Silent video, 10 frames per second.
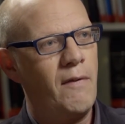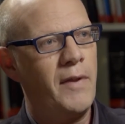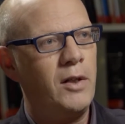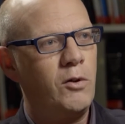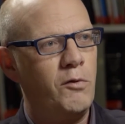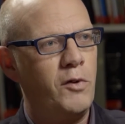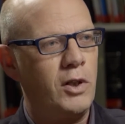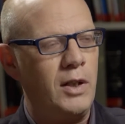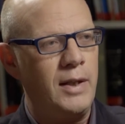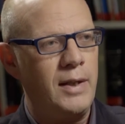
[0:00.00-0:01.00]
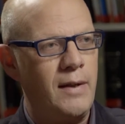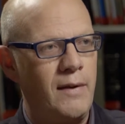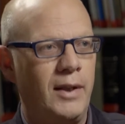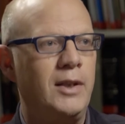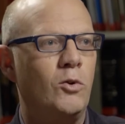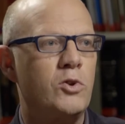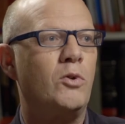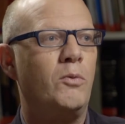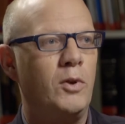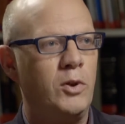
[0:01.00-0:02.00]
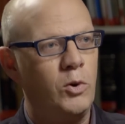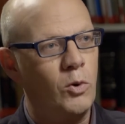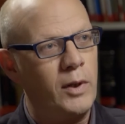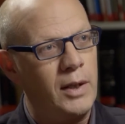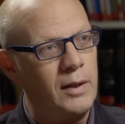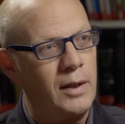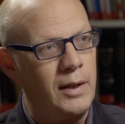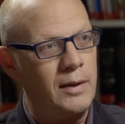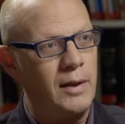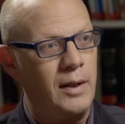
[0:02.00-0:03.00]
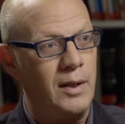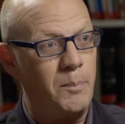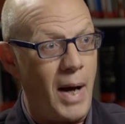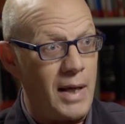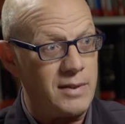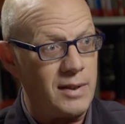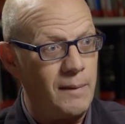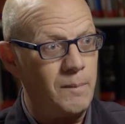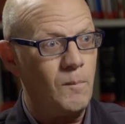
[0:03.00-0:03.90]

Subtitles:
than covertly than it used to do in the past.